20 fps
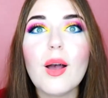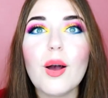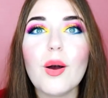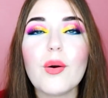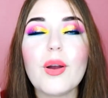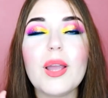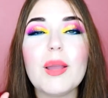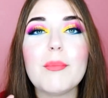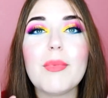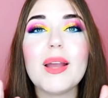
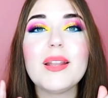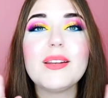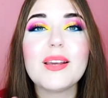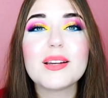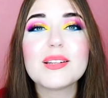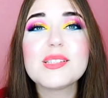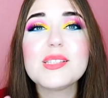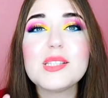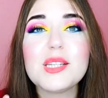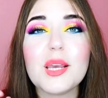Okay, my
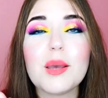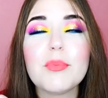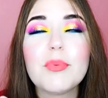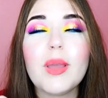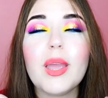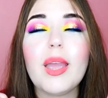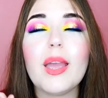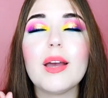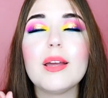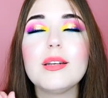next tip,
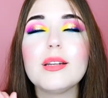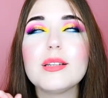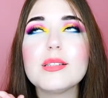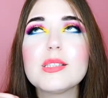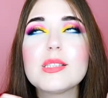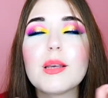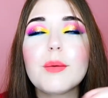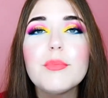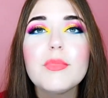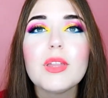and
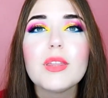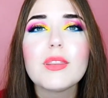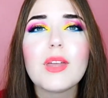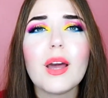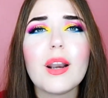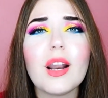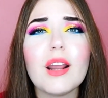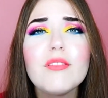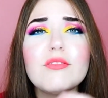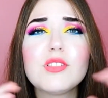it's something
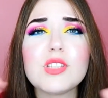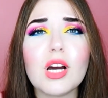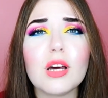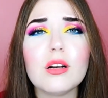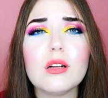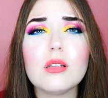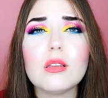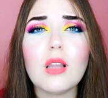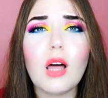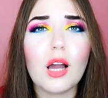that I've done
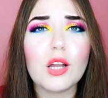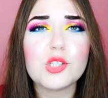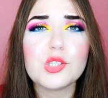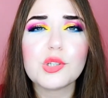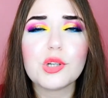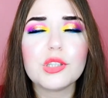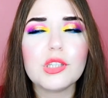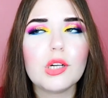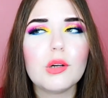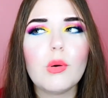a lot during the